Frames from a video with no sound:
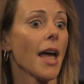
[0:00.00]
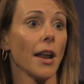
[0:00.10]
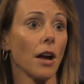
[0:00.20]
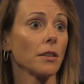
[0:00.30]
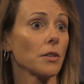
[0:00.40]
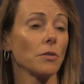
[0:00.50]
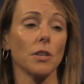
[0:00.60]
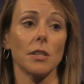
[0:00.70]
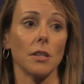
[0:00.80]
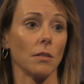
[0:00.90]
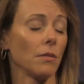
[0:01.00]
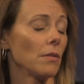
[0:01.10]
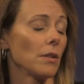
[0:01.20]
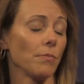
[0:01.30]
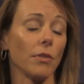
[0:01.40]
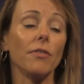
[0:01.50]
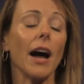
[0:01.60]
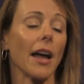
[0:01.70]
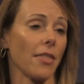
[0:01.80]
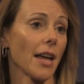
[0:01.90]
and also just to
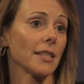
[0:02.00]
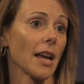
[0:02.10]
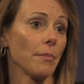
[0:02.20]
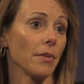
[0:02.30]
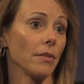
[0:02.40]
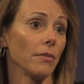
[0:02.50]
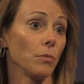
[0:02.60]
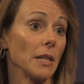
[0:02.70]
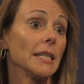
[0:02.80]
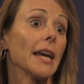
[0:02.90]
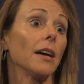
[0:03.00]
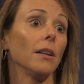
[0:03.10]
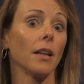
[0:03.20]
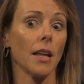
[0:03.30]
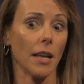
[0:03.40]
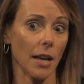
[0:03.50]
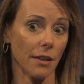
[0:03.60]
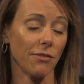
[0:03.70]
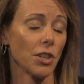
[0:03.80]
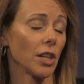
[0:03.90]
provide that type of retail
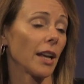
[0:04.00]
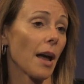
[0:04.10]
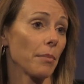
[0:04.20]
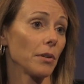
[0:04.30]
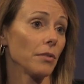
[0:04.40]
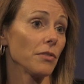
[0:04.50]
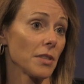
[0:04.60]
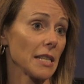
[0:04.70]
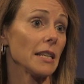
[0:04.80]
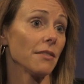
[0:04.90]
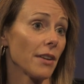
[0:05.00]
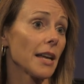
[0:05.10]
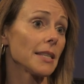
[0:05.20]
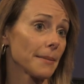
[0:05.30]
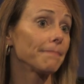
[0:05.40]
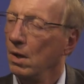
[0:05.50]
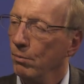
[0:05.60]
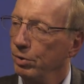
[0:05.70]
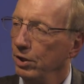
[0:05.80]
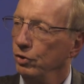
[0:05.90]
efficient capital for CDFIs.
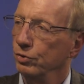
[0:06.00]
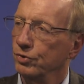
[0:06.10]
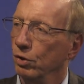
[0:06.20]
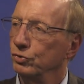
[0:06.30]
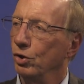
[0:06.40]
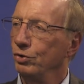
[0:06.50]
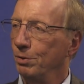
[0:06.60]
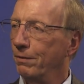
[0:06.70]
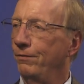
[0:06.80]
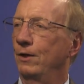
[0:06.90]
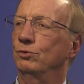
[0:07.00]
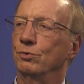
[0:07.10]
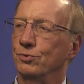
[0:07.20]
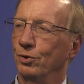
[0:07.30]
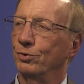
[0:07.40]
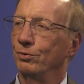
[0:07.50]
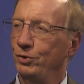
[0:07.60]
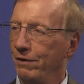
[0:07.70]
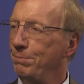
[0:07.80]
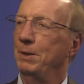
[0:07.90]
Within your social, your professional circle, do
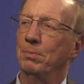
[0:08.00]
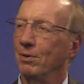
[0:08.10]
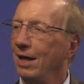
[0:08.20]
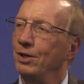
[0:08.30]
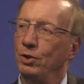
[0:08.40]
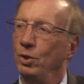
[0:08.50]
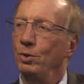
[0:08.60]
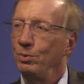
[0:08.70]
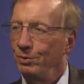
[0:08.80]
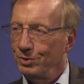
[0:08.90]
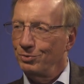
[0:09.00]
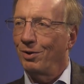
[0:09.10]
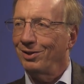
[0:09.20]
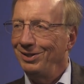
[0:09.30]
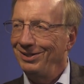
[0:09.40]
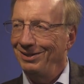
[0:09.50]
you have people like you who are struggling